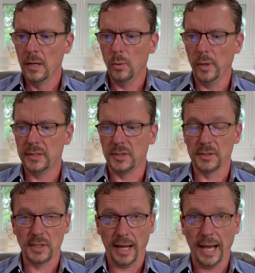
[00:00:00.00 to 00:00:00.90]
which
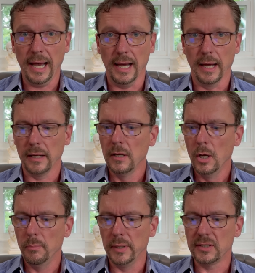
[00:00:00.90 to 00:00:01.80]
is high,
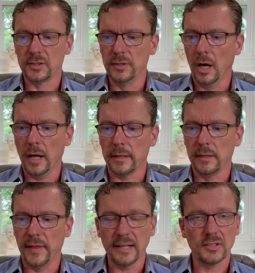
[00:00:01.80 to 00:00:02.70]
but that's
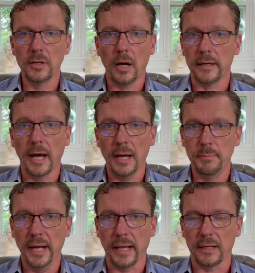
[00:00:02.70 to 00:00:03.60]
not
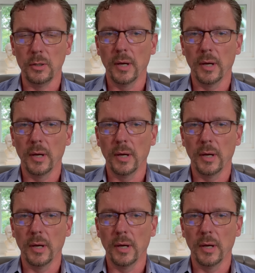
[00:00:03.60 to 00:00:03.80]
diabetic.